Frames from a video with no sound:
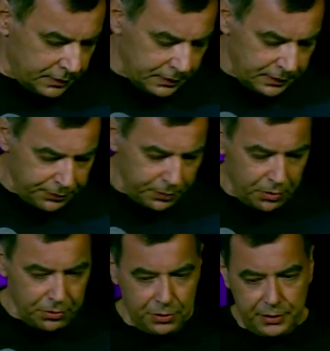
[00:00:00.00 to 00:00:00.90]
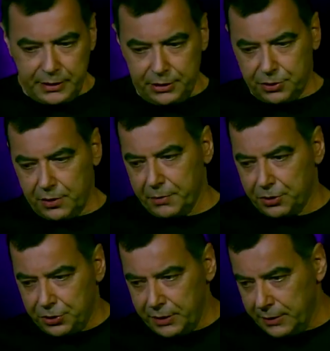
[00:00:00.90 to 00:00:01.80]
if we want to teach the
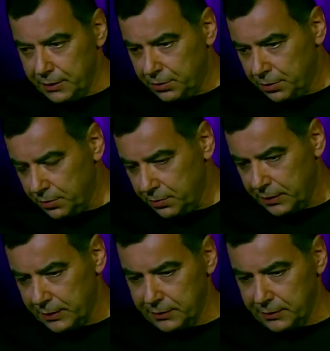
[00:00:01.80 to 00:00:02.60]
machine to uh,